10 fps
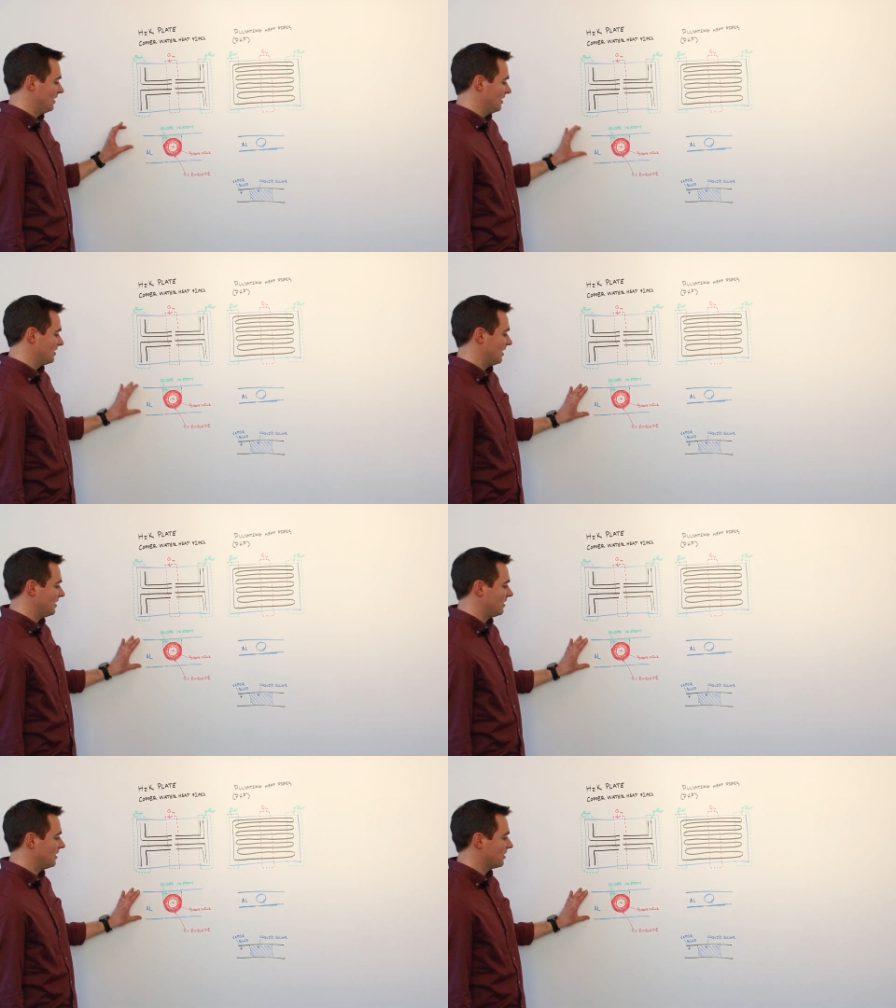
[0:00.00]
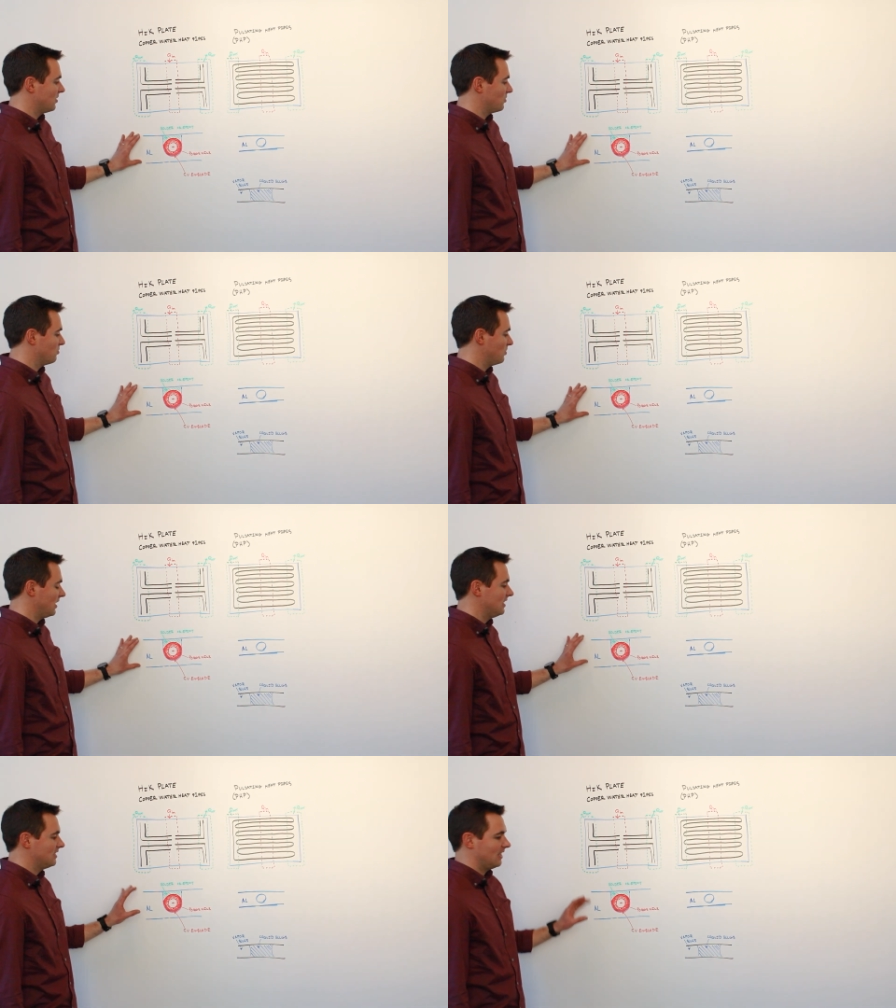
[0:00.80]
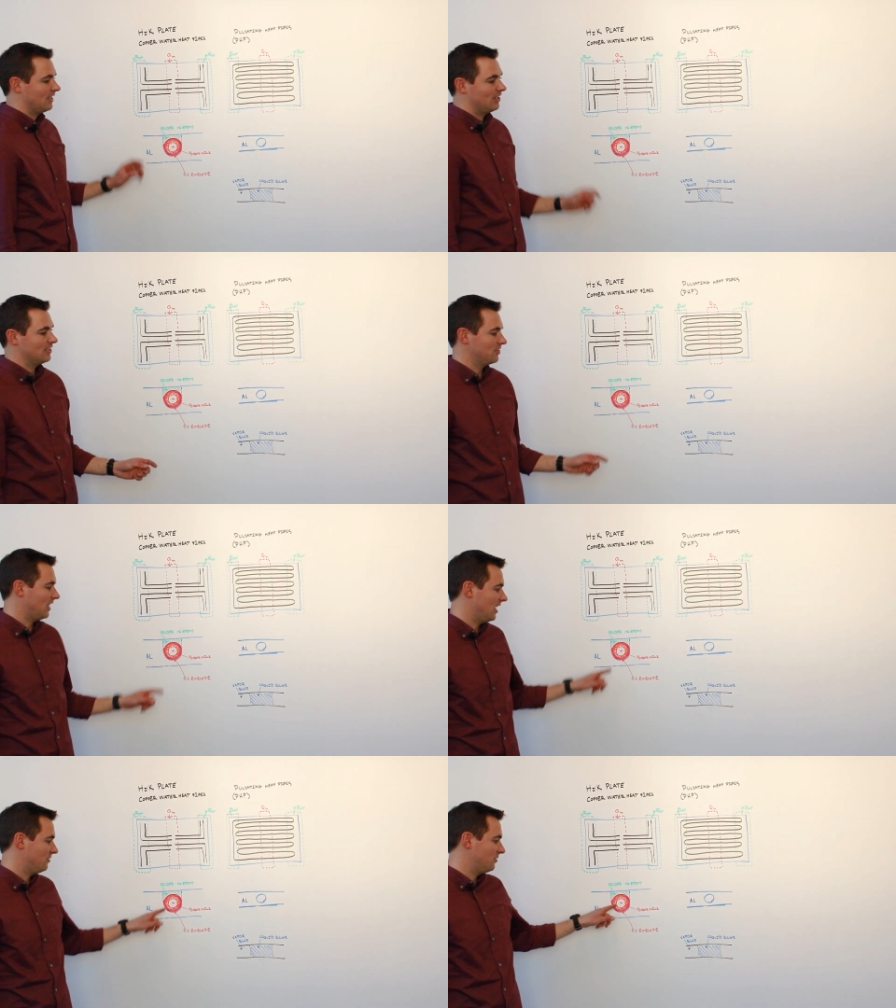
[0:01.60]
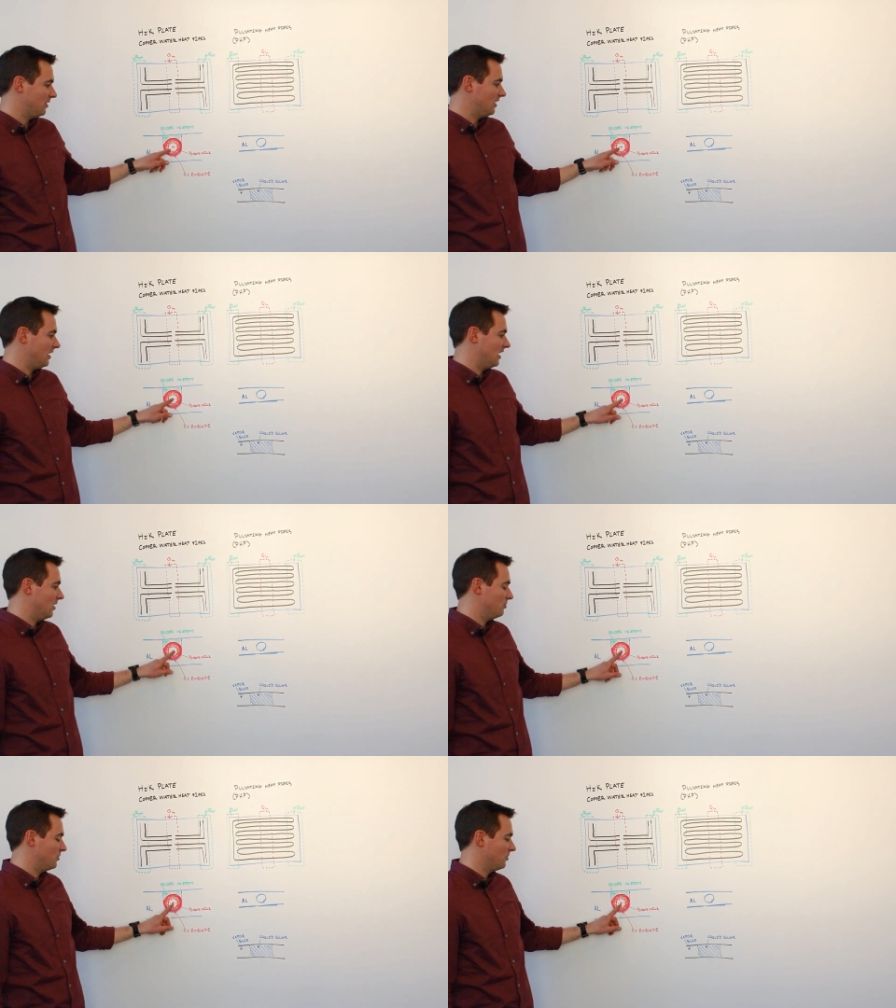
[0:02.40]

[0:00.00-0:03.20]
slightly thicker plates and also have um,